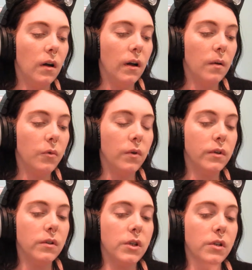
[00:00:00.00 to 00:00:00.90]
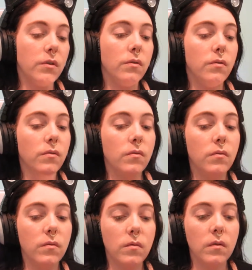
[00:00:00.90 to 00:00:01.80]
and I'm going to
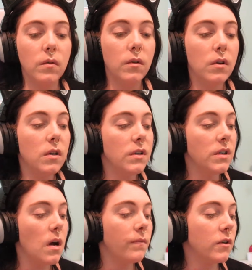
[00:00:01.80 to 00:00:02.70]
stop